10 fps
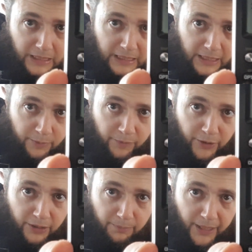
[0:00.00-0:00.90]
going to be
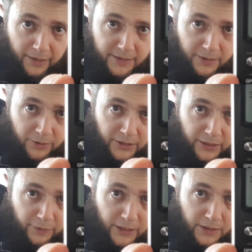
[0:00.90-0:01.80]
very embarrassing right now
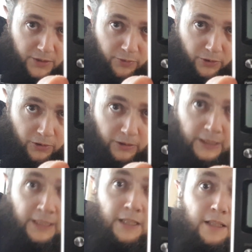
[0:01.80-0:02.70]
if I get this wrong.
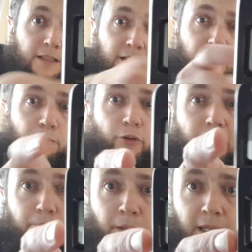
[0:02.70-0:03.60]
So I put
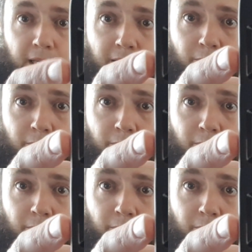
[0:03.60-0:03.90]
in P,